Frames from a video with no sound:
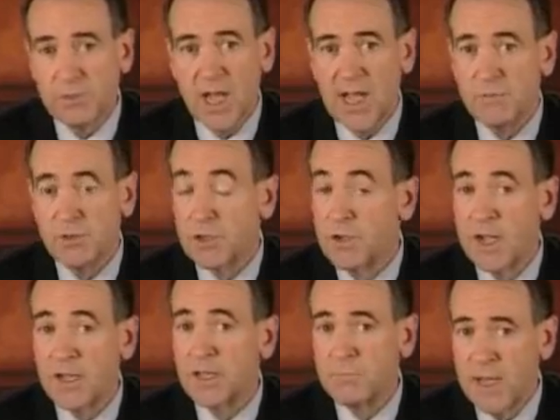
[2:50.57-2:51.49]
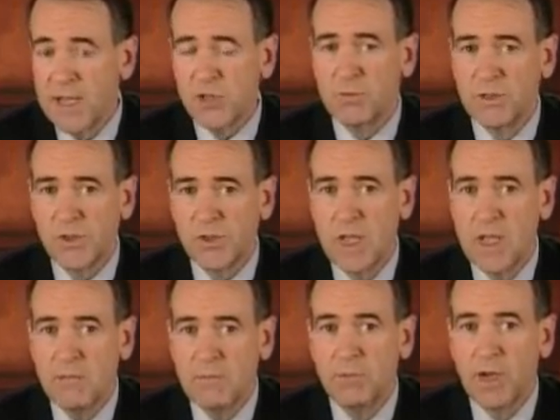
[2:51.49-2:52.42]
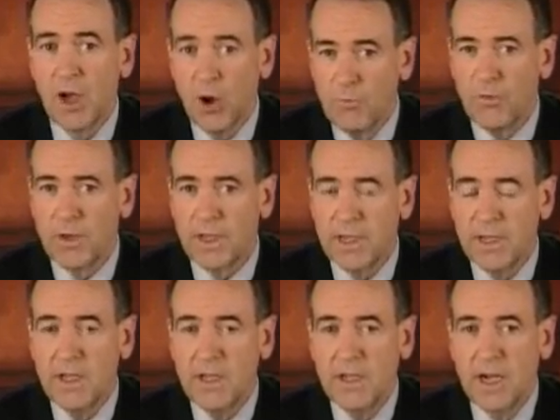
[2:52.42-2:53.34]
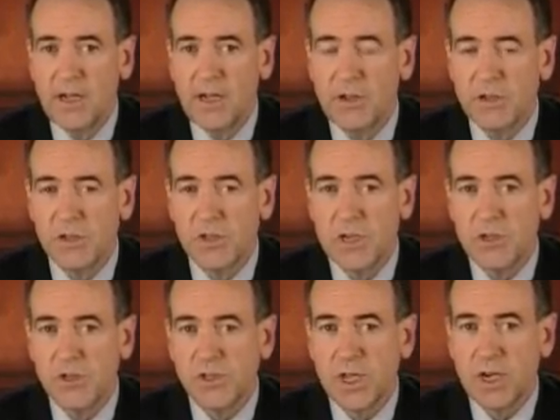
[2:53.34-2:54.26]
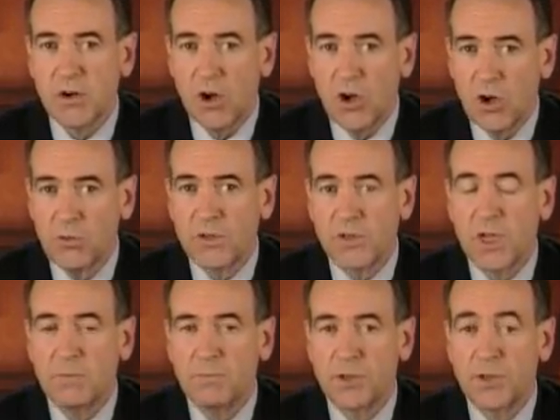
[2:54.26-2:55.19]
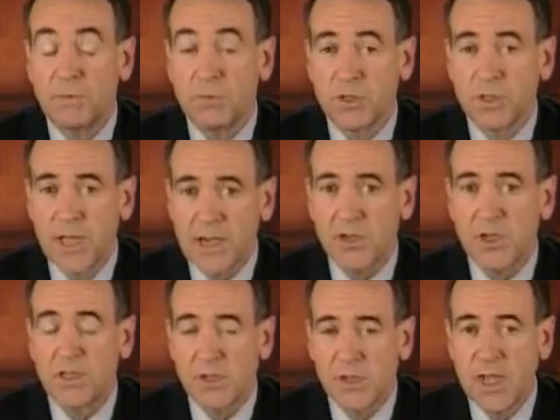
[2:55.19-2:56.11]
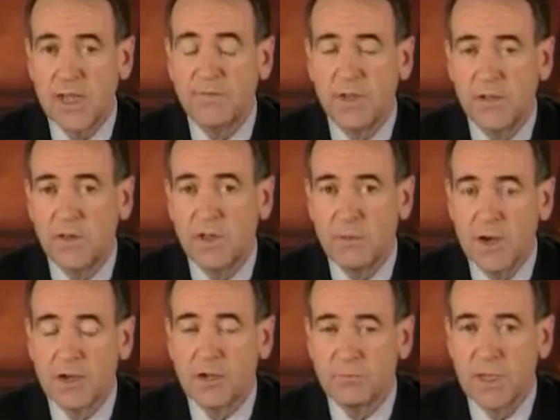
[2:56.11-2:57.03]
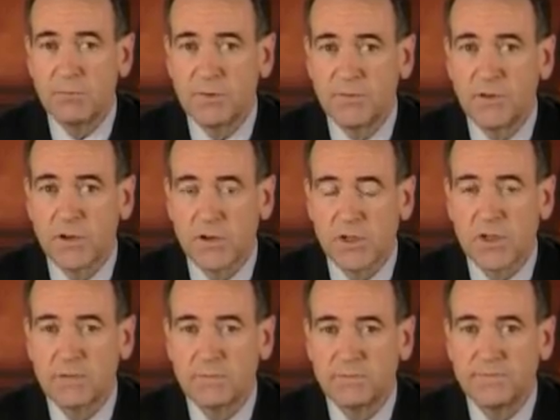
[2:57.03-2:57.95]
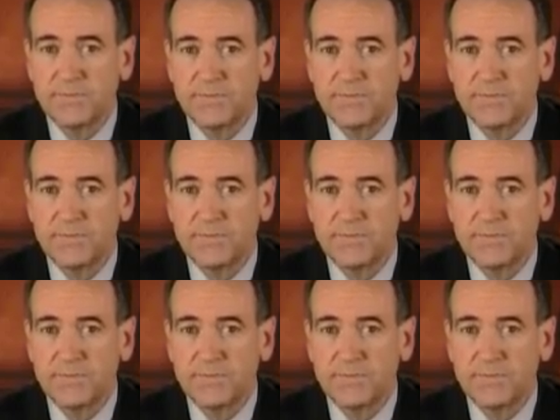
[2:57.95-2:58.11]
Sometimes they're not the best ones, but hopefully they're decisions that are always going to put the protection and the safety of the American people first.